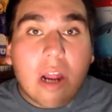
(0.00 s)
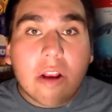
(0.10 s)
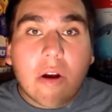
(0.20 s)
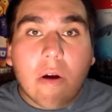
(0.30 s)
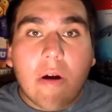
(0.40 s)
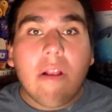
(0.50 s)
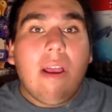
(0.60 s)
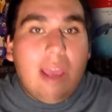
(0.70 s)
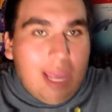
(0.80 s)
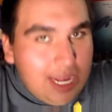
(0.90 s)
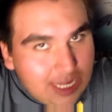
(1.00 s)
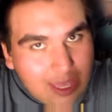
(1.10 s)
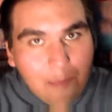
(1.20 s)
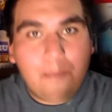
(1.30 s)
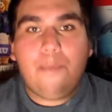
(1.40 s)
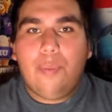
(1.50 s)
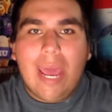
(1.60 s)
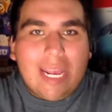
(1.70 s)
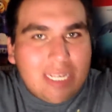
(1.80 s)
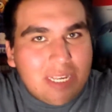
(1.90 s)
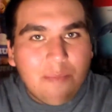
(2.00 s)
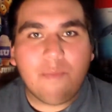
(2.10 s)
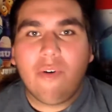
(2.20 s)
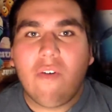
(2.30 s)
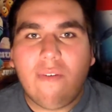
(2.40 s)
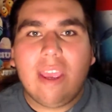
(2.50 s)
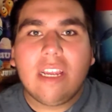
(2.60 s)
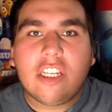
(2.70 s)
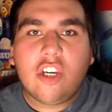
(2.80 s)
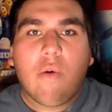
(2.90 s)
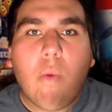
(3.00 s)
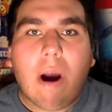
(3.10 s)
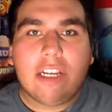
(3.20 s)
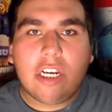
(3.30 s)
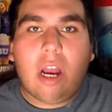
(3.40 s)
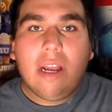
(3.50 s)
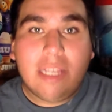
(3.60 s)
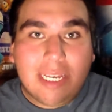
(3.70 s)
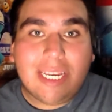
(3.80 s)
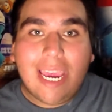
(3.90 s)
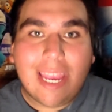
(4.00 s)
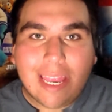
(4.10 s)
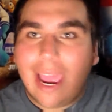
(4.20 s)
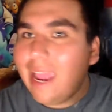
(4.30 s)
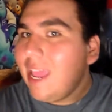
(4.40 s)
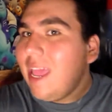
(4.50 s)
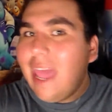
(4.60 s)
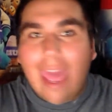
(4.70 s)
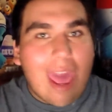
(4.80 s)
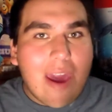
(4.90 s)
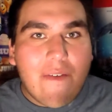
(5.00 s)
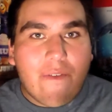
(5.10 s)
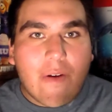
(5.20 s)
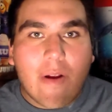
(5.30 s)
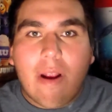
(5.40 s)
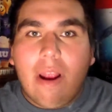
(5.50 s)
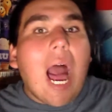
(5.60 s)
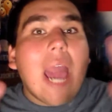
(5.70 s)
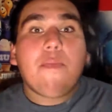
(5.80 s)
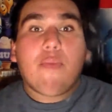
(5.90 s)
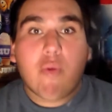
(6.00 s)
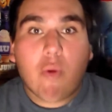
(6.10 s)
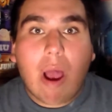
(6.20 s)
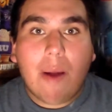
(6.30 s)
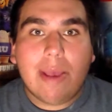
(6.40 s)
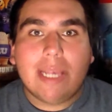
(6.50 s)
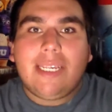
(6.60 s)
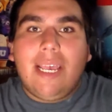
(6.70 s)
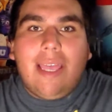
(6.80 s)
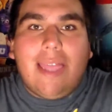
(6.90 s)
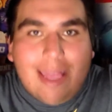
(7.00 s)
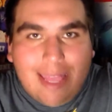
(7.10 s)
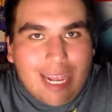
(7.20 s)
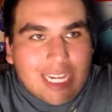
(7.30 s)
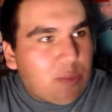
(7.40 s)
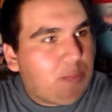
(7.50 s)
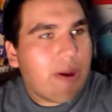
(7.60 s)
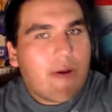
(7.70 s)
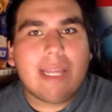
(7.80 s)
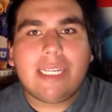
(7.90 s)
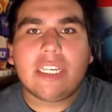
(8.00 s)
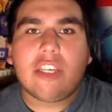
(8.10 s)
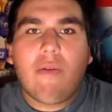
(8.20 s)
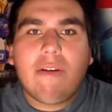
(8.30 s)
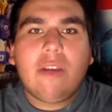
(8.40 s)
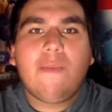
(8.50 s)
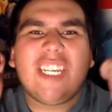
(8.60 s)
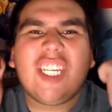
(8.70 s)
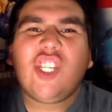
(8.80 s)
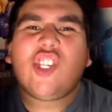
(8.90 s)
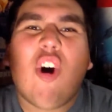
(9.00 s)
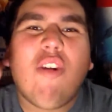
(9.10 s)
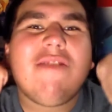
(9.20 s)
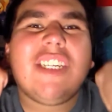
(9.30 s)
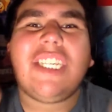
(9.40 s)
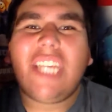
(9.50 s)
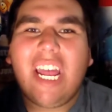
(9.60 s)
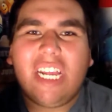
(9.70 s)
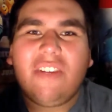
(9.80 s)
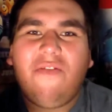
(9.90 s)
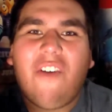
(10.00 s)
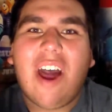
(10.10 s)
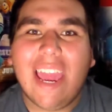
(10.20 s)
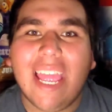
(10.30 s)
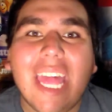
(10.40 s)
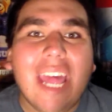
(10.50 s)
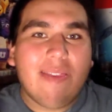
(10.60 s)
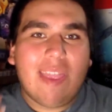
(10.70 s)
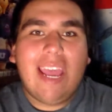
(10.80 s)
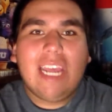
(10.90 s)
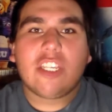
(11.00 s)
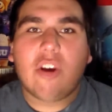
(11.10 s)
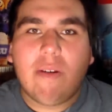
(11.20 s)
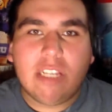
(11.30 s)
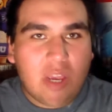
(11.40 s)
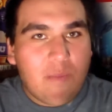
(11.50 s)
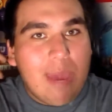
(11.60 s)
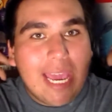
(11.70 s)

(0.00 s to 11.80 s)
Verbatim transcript: Gone Girl is the best movie to watch on date night ever. I promise that the experience is going to be so satisfying that it's going to